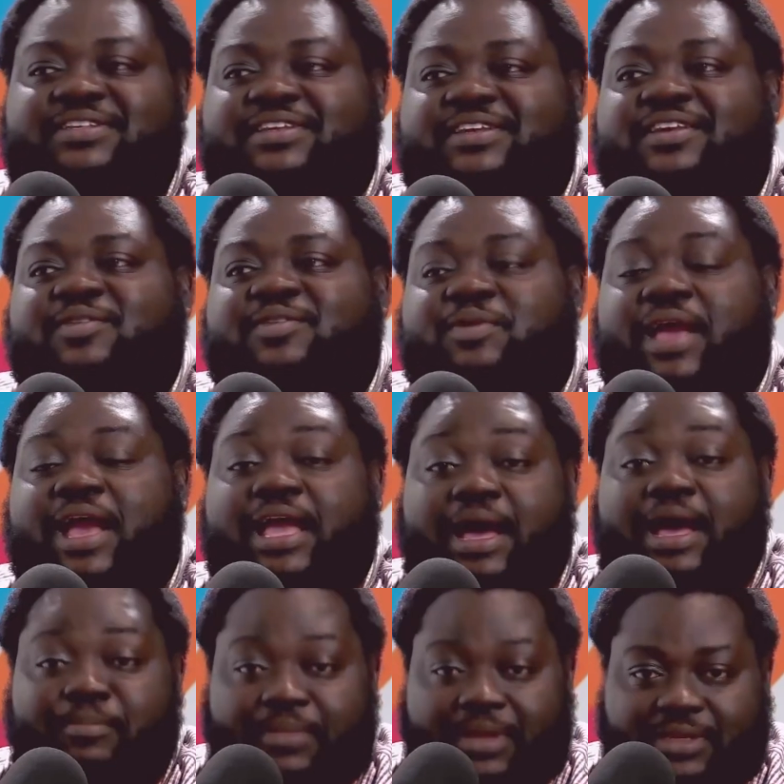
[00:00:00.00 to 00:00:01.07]
We are
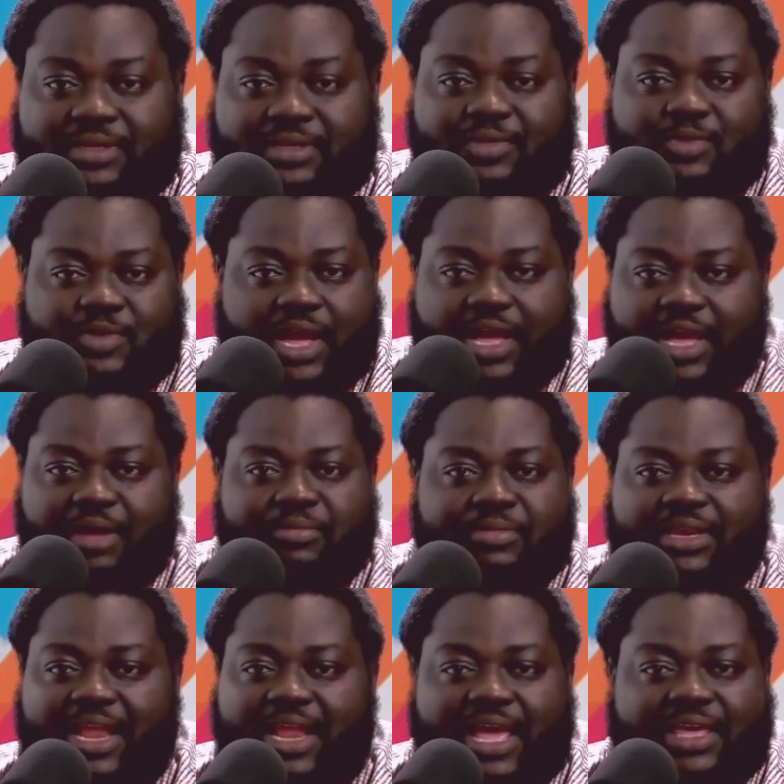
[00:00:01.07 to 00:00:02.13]
coming. We are coming
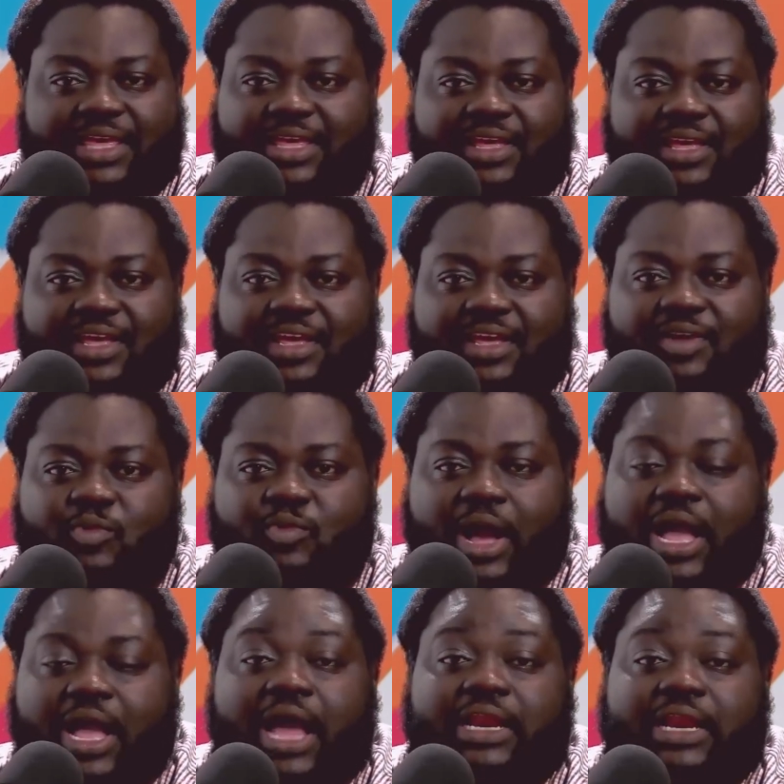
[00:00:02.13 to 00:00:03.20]
like
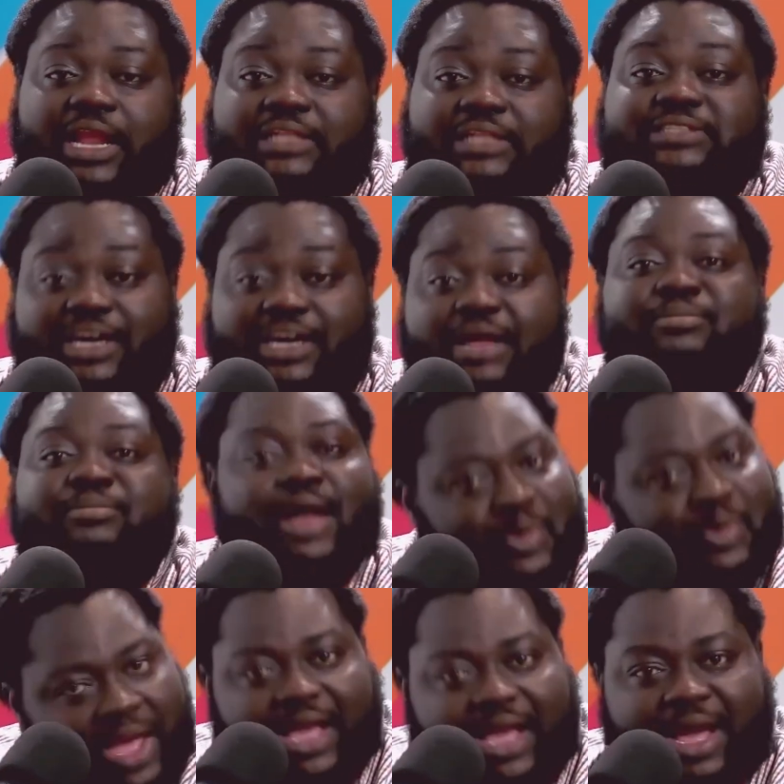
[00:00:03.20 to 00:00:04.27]
Wakanda. Tell them that we
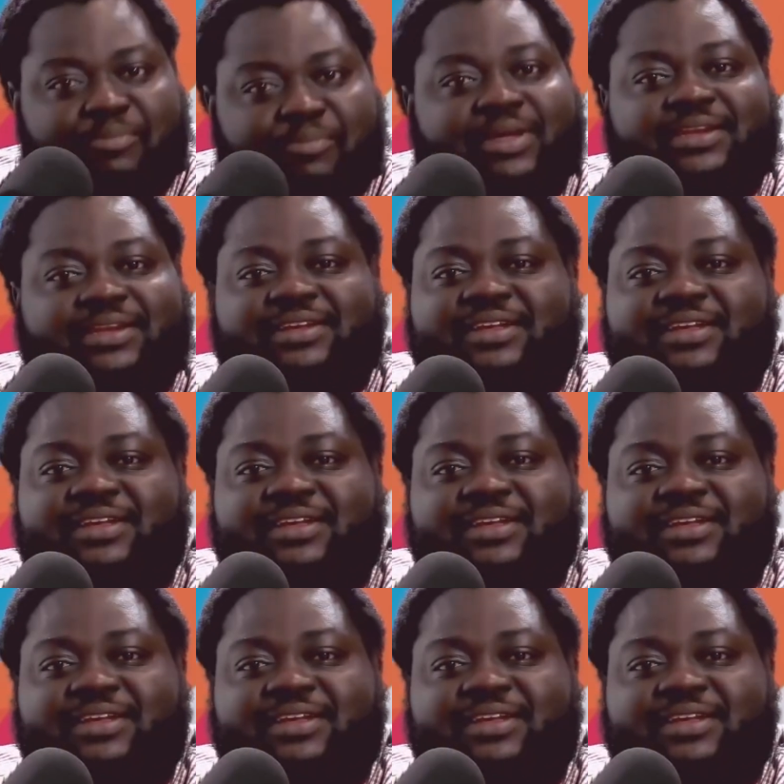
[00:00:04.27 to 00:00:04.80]
are coming.